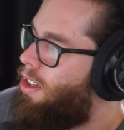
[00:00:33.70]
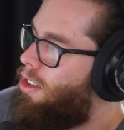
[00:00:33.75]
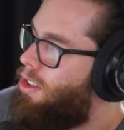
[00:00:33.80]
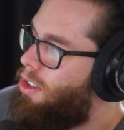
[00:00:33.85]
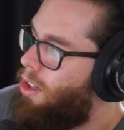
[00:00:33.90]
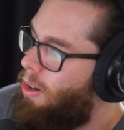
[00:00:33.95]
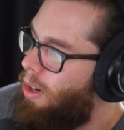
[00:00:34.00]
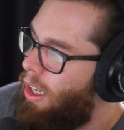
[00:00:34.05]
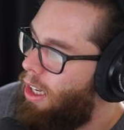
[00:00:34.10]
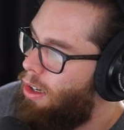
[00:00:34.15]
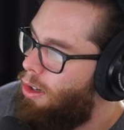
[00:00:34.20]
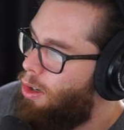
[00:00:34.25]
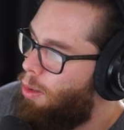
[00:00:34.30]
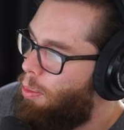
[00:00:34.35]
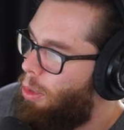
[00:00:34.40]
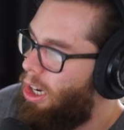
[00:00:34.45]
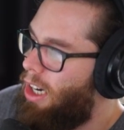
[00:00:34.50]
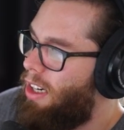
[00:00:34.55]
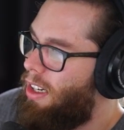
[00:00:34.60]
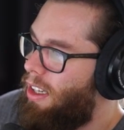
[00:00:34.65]
Jodi
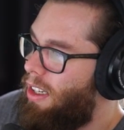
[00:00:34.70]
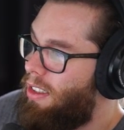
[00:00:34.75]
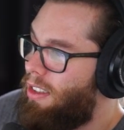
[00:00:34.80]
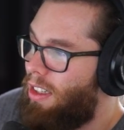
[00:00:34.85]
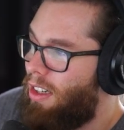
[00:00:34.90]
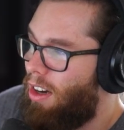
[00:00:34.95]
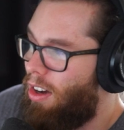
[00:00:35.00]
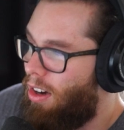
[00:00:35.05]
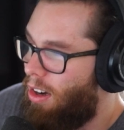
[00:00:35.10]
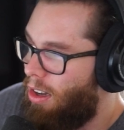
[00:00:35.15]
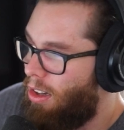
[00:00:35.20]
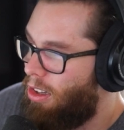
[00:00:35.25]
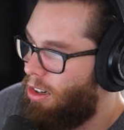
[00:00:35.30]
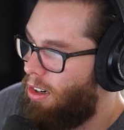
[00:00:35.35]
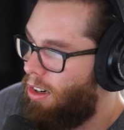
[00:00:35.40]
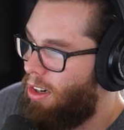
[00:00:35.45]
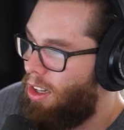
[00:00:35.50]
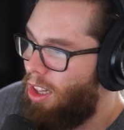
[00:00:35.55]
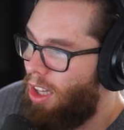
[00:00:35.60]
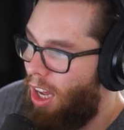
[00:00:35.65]
Hildebrandt is an
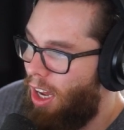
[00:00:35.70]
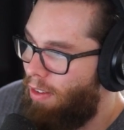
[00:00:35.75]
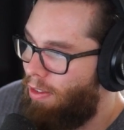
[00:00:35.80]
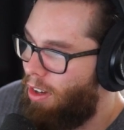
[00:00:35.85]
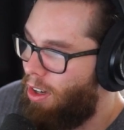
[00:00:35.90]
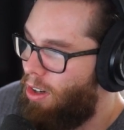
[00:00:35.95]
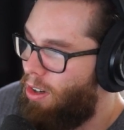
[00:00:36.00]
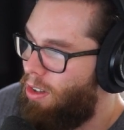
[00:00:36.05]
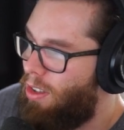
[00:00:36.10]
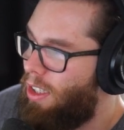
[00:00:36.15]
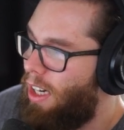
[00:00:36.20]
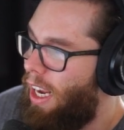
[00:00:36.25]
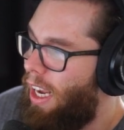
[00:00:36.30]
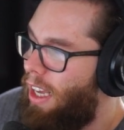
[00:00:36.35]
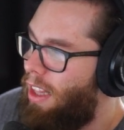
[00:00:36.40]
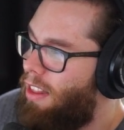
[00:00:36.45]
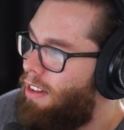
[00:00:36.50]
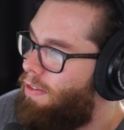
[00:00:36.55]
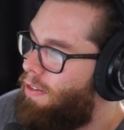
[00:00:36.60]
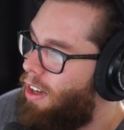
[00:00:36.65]
author, life coach,
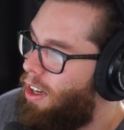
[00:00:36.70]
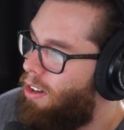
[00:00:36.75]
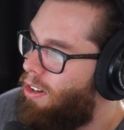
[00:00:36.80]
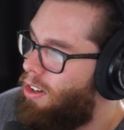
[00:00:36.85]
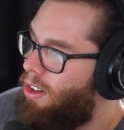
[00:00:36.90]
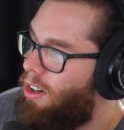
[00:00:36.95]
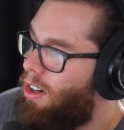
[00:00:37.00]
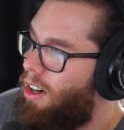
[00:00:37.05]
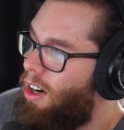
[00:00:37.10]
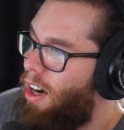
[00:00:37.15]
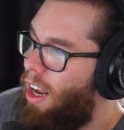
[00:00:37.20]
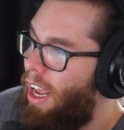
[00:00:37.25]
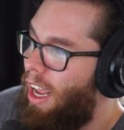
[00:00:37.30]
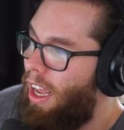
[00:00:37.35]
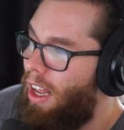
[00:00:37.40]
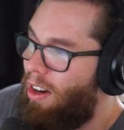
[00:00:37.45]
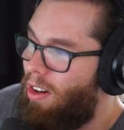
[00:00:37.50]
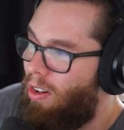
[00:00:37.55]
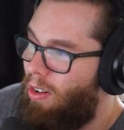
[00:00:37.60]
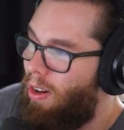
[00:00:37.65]
and the founder
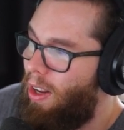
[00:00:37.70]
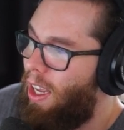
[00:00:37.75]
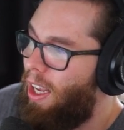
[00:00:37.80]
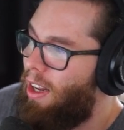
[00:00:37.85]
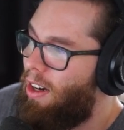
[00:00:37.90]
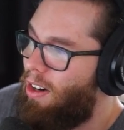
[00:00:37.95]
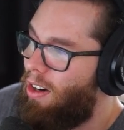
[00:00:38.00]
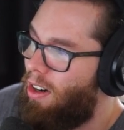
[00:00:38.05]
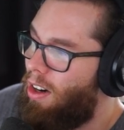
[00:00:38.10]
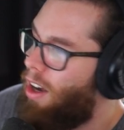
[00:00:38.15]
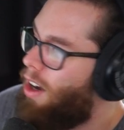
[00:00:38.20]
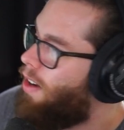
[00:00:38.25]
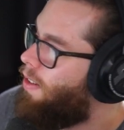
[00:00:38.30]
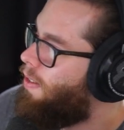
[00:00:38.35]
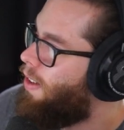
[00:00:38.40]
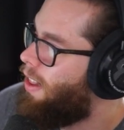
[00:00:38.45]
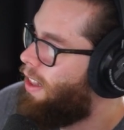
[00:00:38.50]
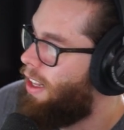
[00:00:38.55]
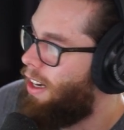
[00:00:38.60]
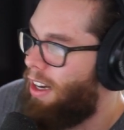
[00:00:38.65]
and creator
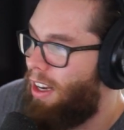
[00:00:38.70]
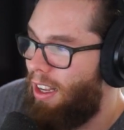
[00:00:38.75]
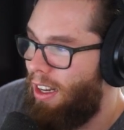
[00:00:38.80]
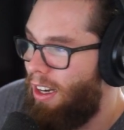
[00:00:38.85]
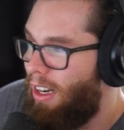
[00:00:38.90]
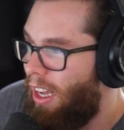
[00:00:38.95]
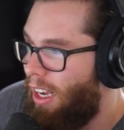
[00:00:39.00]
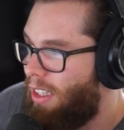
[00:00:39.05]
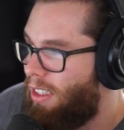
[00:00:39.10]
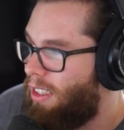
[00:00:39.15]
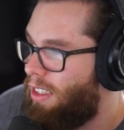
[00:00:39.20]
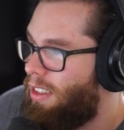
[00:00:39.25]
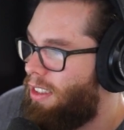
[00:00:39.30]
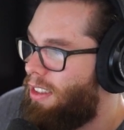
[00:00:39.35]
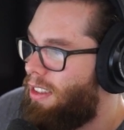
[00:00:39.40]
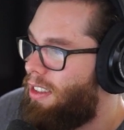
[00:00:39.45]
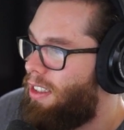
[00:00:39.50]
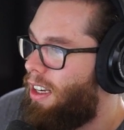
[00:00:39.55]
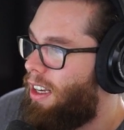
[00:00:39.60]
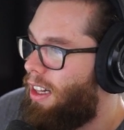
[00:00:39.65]
of the
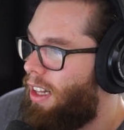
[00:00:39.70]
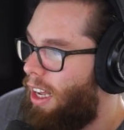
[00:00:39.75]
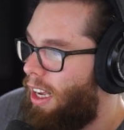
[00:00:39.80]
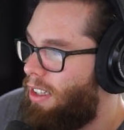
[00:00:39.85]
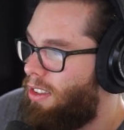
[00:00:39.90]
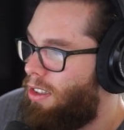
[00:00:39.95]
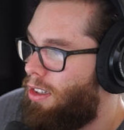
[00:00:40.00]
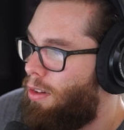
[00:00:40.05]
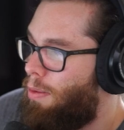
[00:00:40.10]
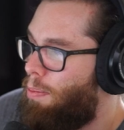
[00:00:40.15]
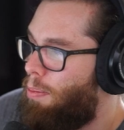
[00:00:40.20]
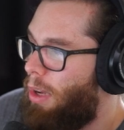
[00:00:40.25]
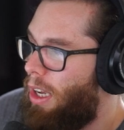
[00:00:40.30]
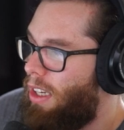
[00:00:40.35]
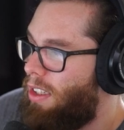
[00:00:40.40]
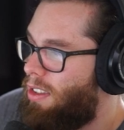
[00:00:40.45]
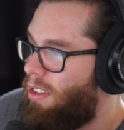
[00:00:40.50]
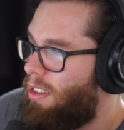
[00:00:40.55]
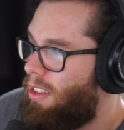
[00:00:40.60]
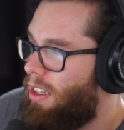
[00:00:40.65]
Connections Classroom
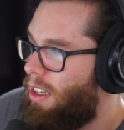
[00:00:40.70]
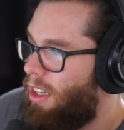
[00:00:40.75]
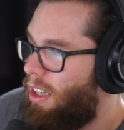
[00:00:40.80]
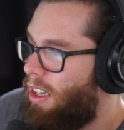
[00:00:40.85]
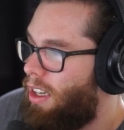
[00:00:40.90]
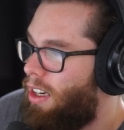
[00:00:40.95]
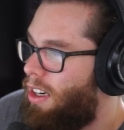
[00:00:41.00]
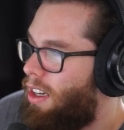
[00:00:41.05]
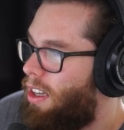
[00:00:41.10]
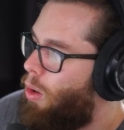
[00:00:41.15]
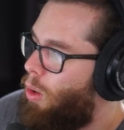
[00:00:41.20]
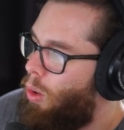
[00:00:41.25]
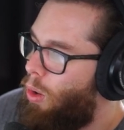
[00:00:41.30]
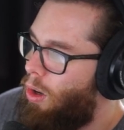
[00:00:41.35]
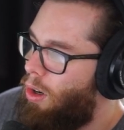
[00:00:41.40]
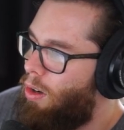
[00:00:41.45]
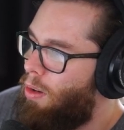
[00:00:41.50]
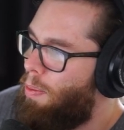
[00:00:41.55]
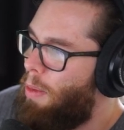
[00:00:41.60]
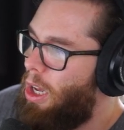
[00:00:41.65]
based in
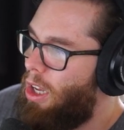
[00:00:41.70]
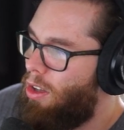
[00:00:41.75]
Orem,